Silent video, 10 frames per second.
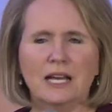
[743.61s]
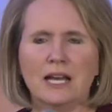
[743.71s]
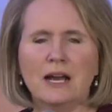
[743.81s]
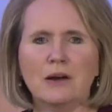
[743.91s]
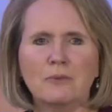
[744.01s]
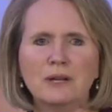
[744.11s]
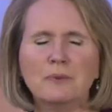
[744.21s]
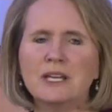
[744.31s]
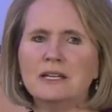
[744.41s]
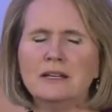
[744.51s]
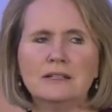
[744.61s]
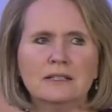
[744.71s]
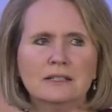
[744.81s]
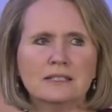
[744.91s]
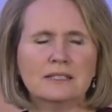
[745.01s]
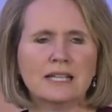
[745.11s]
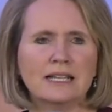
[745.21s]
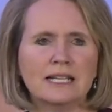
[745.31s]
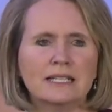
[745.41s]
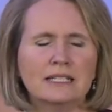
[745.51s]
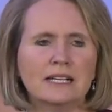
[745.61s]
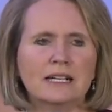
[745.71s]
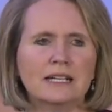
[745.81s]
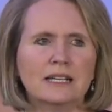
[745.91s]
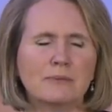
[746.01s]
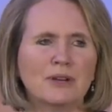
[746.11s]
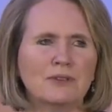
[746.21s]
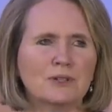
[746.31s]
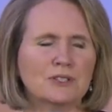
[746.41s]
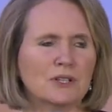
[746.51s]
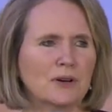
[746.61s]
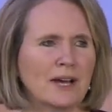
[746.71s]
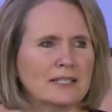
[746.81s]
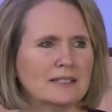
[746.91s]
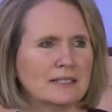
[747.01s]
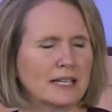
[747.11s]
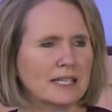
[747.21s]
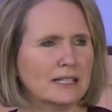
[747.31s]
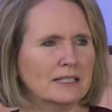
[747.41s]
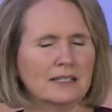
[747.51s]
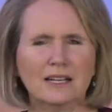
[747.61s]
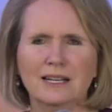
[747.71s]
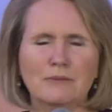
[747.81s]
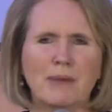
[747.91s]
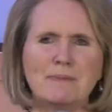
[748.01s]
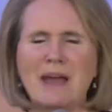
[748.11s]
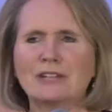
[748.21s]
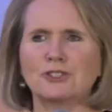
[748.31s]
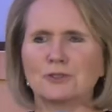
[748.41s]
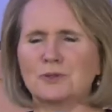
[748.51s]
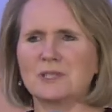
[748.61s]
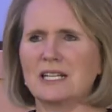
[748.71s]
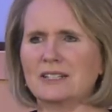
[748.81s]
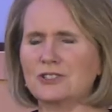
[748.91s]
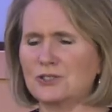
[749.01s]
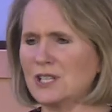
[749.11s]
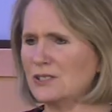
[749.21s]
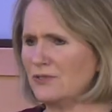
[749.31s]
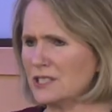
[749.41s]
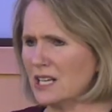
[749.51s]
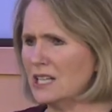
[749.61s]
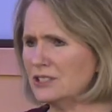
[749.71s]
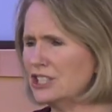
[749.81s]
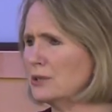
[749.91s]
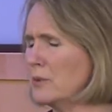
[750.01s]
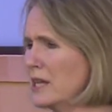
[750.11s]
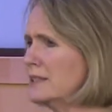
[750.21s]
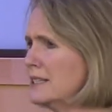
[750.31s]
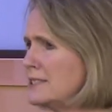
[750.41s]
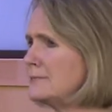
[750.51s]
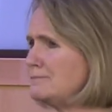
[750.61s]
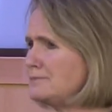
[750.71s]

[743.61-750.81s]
Uh, when we studied uh, a number of years ago, I studied, my master's was in exercise physiology and wellness.